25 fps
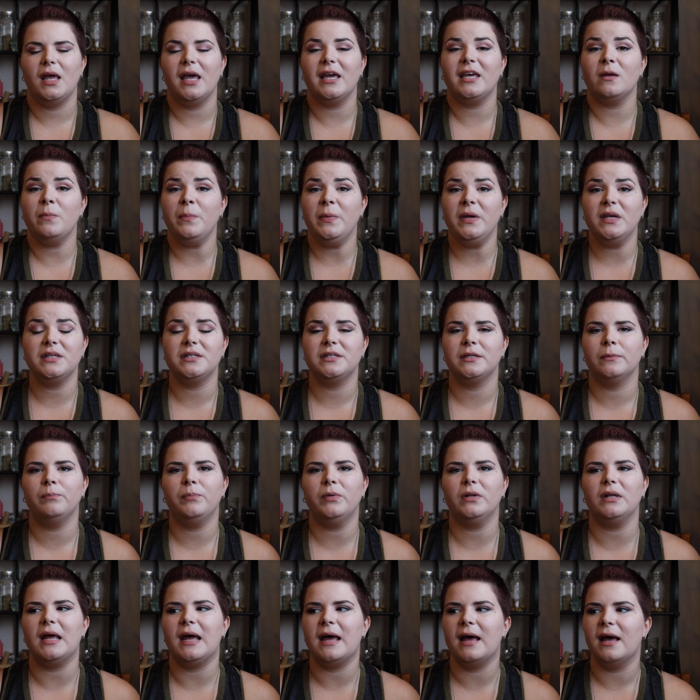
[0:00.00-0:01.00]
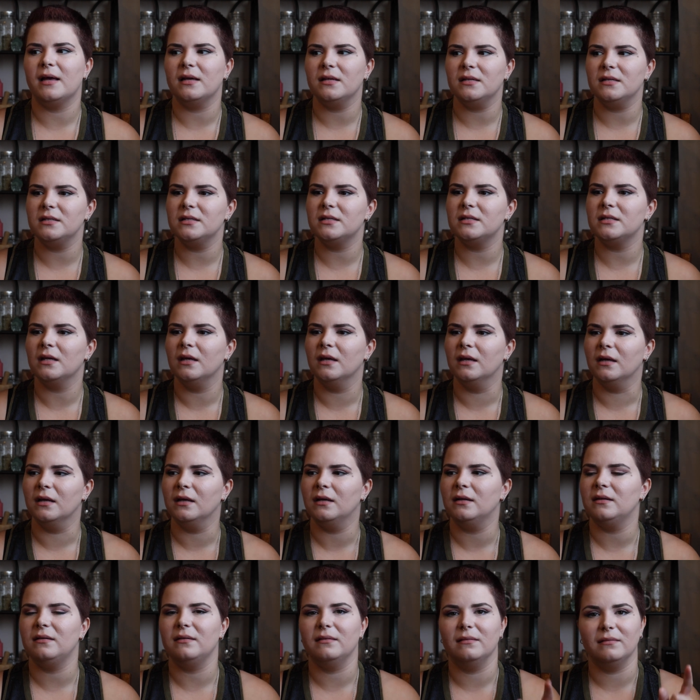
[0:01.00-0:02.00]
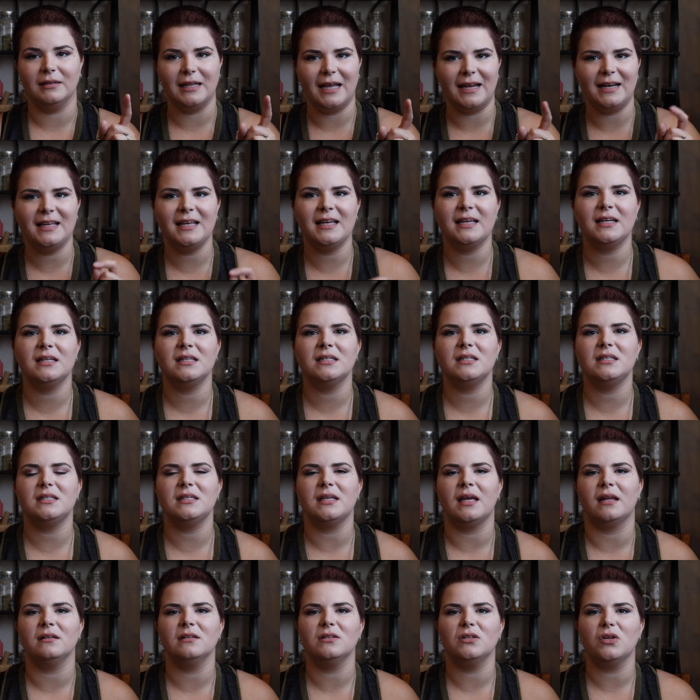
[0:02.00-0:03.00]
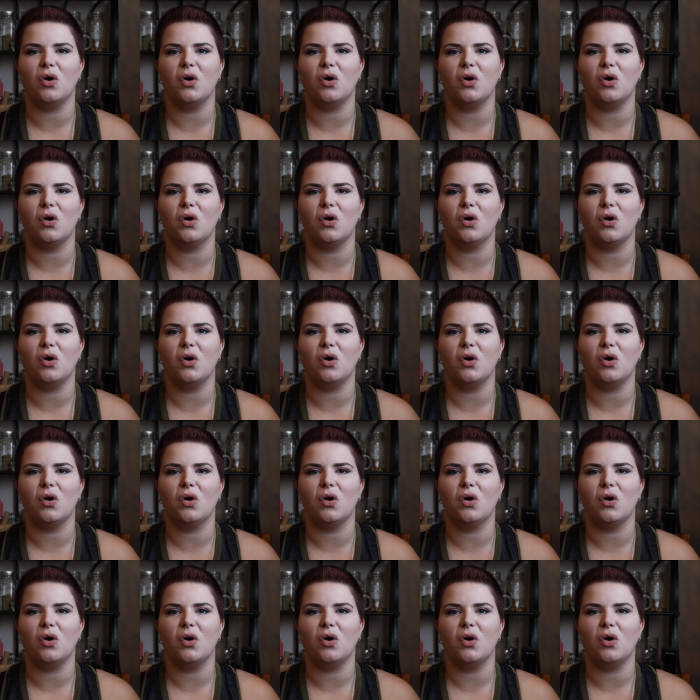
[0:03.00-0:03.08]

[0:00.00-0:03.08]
It can be as simple as lighting an incense